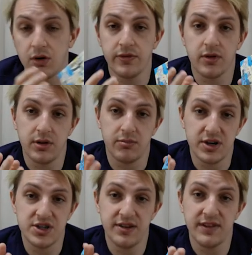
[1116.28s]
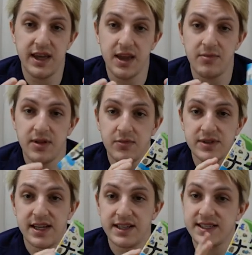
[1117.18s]
overall impression of the game
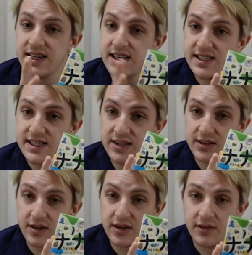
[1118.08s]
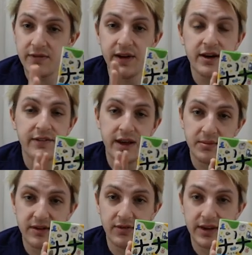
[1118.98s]
was that it's easy to learn, very
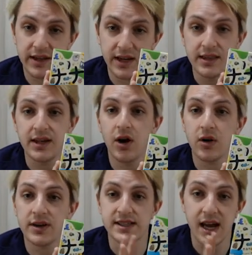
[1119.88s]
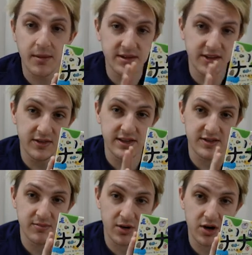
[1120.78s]
family friendly, the art is absolutely
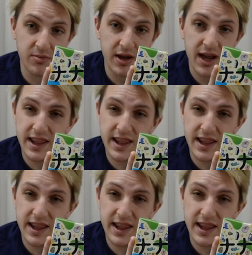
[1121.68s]
superb,